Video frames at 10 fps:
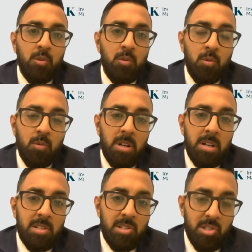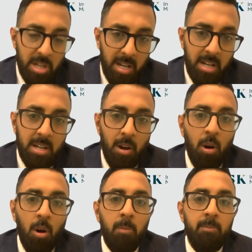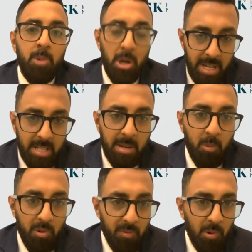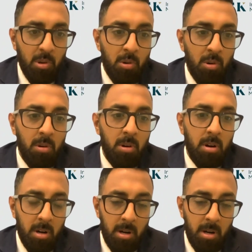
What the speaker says: to check or protect the portfolio